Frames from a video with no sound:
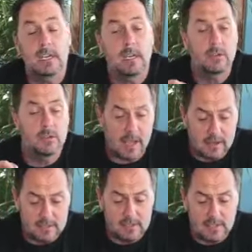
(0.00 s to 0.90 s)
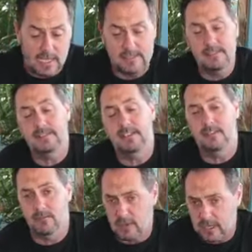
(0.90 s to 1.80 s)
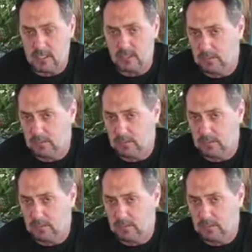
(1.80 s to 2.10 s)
jou driver's license is ready to